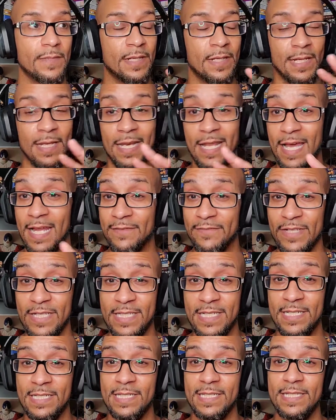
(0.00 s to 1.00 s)
A lot of
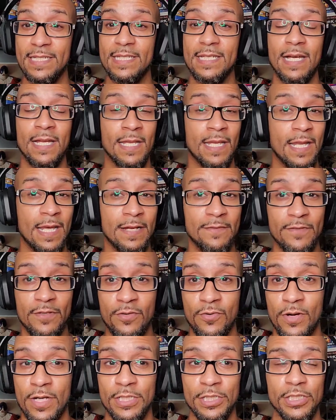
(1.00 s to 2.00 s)
intensity, a lot of
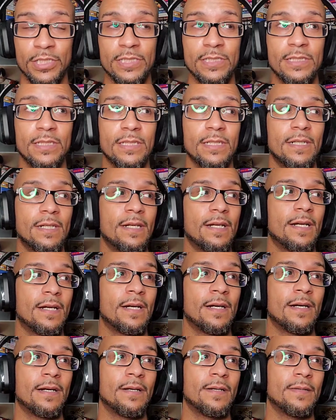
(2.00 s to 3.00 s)
aggression.
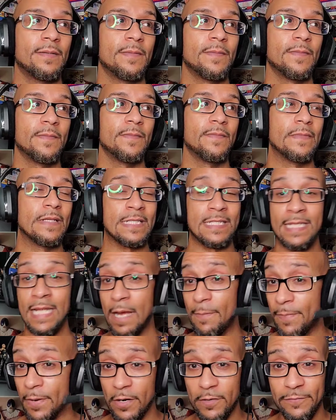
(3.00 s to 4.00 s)
It's
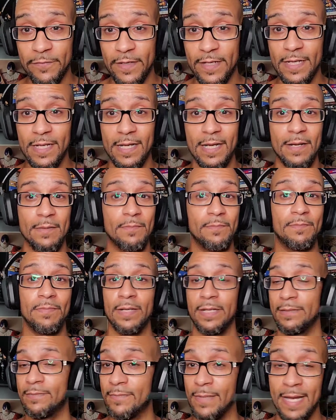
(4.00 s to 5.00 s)
not perfect,
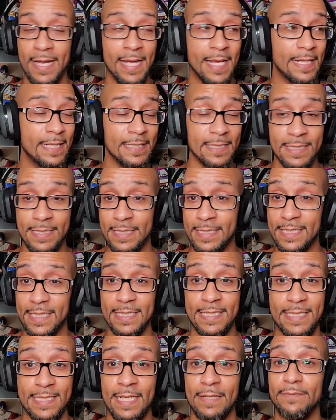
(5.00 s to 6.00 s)
but man, is this
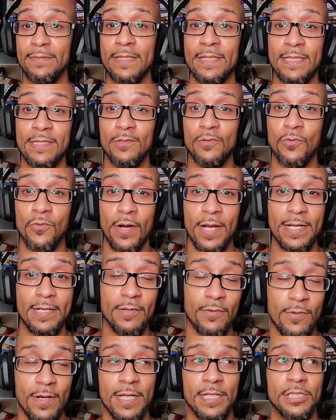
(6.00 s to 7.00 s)
a step in the right
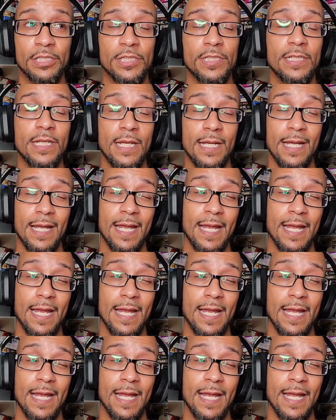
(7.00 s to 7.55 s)
direction.